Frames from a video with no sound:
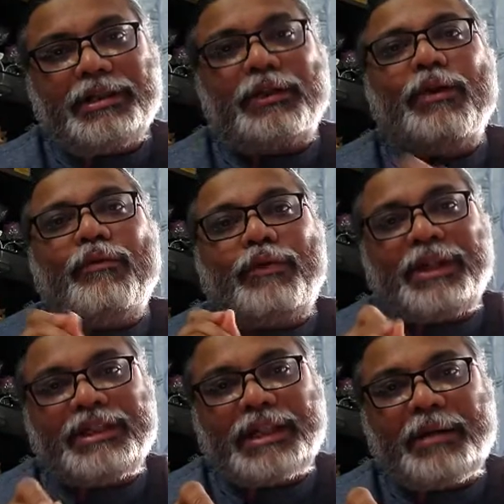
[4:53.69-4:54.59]
So
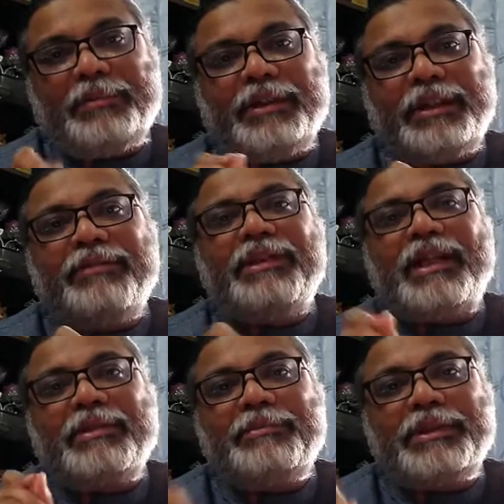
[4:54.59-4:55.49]
for example, if the
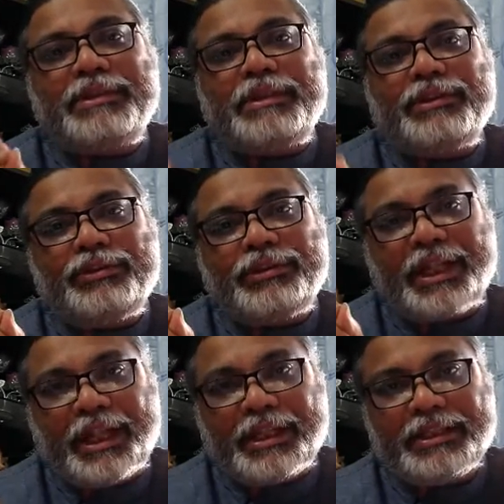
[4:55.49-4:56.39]
other person
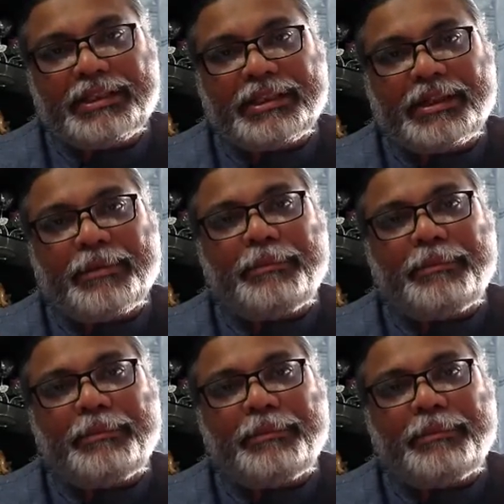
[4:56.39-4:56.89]
says